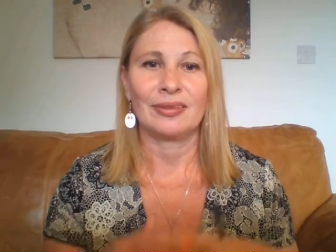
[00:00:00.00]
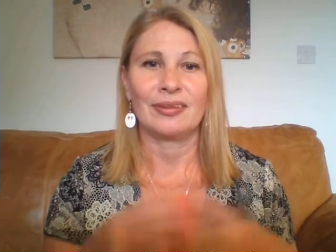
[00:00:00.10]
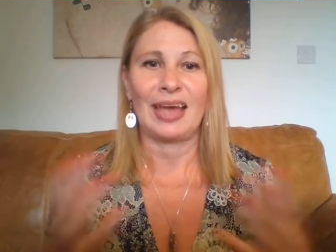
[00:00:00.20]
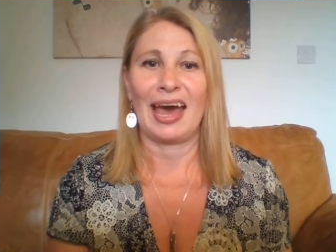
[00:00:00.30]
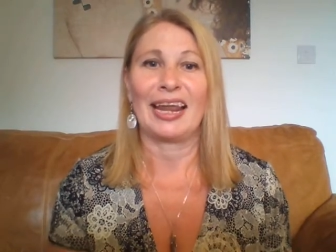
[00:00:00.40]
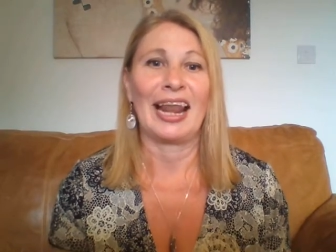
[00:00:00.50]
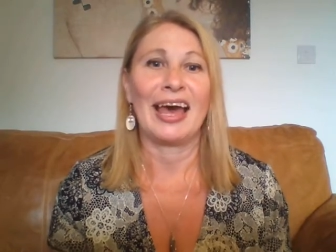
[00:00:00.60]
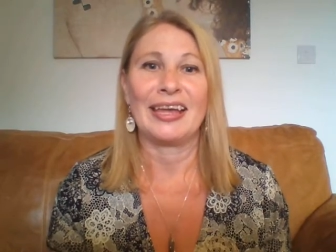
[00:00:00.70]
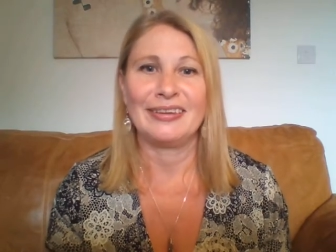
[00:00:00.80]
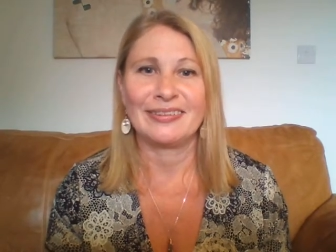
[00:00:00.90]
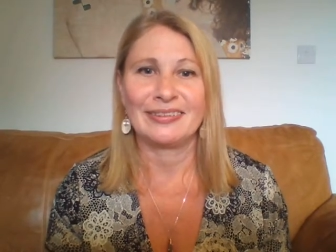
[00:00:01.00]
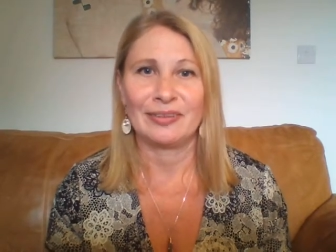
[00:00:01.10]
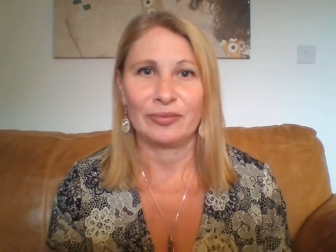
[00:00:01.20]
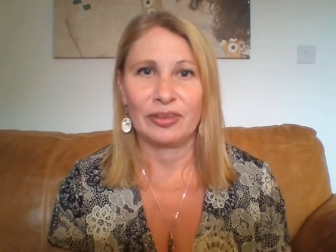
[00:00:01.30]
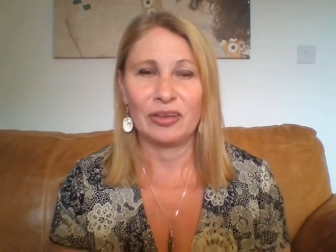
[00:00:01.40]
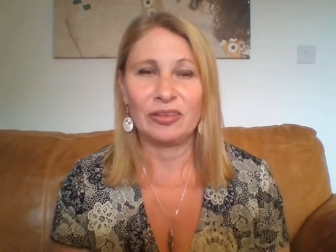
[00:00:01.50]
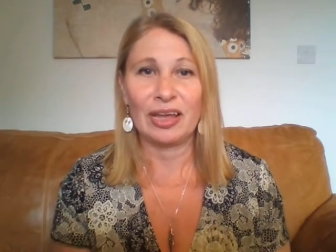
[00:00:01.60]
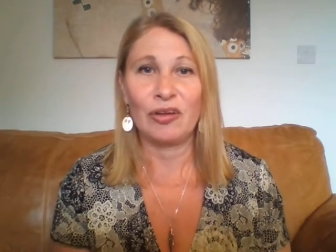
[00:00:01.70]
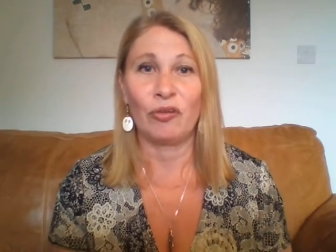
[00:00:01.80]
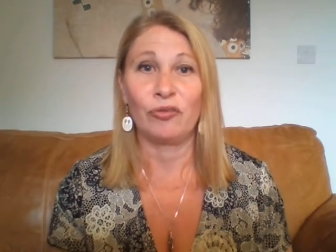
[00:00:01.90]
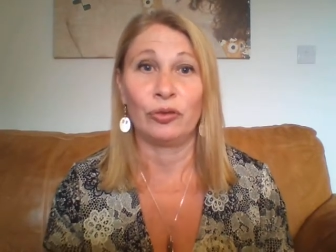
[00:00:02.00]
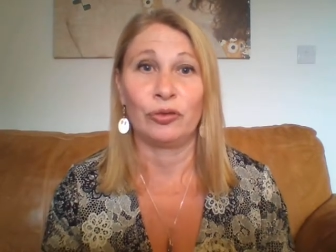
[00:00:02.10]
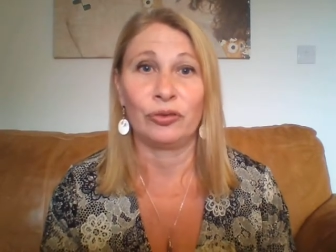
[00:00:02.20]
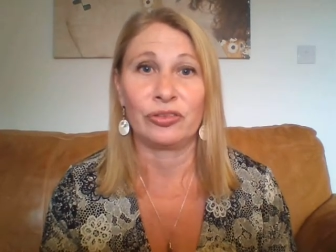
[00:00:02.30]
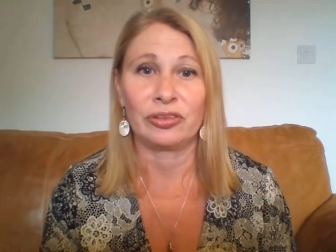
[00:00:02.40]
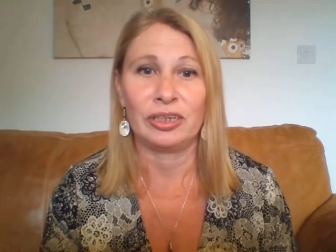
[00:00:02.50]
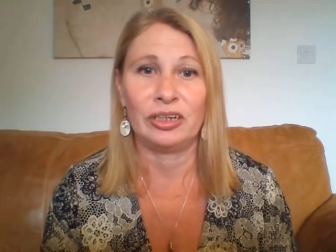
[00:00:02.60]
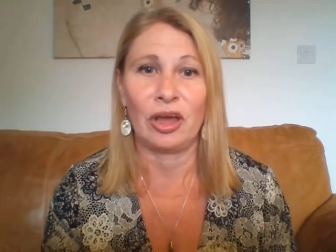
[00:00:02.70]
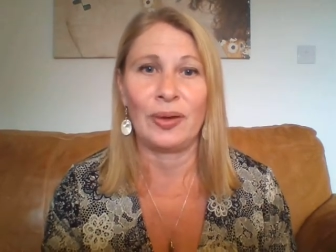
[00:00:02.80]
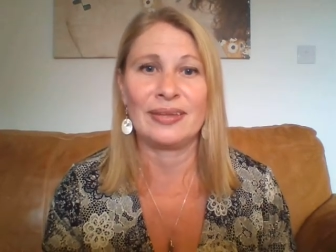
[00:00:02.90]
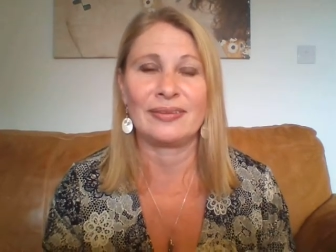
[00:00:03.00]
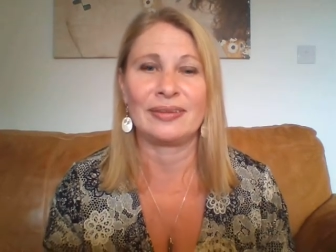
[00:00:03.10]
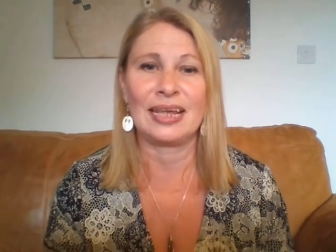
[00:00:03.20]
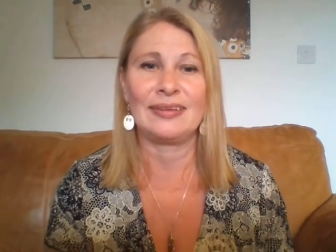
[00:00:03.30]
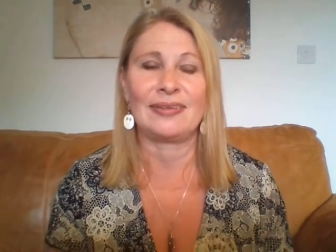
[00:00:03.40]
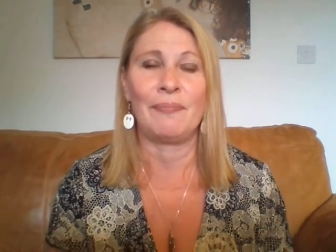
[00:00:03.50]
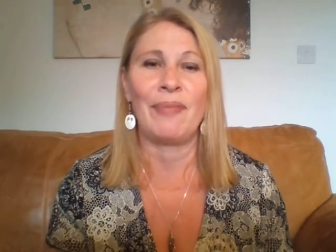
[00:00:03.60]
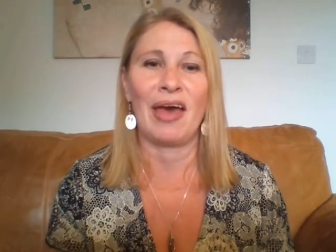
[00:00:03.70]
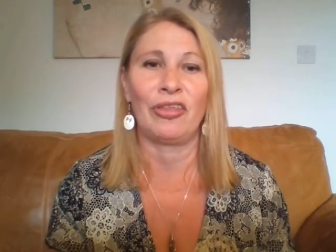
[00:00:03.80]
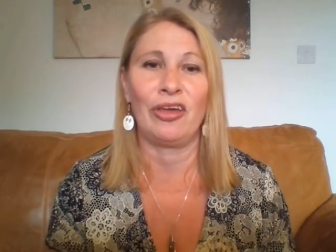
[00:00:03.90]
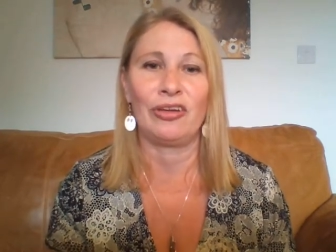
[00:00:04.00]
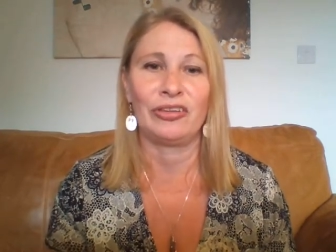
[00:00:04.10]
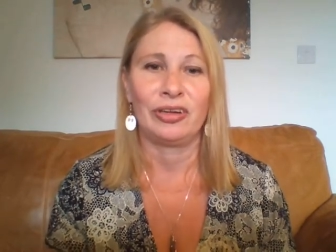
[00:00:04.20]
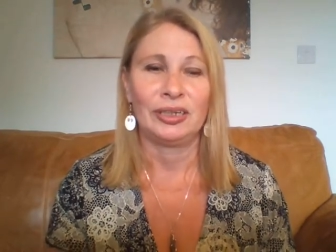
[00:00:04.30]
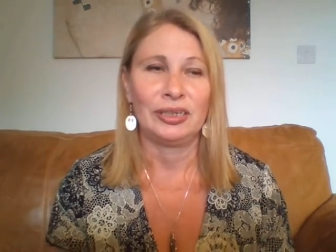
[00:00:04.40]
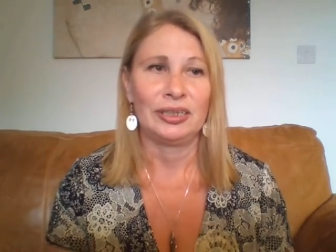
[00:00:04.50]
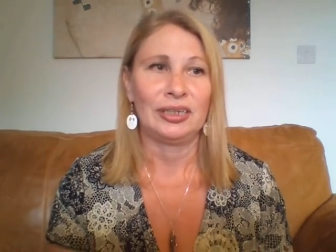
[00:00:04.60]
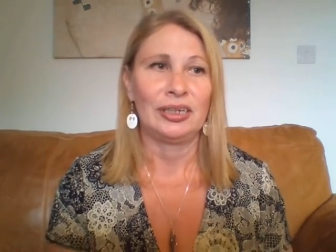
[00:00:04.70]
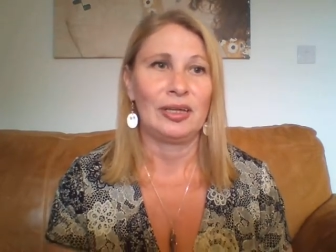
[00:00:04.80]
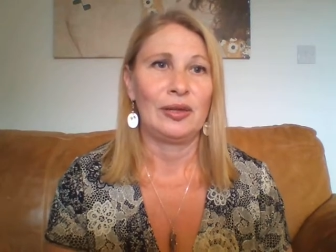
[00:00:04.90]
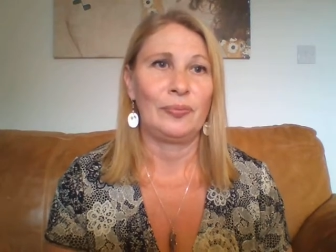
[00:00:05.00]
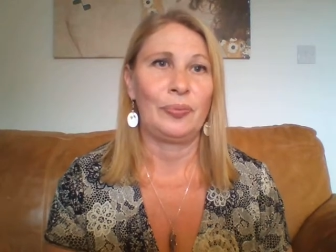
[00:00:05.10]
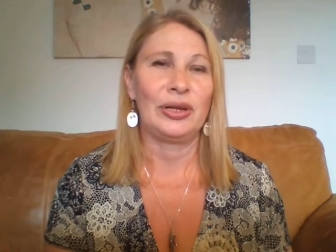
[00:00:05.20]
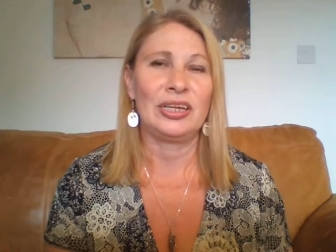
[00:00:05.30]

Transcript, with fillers: guidelines. They're not rules, it's a method, but,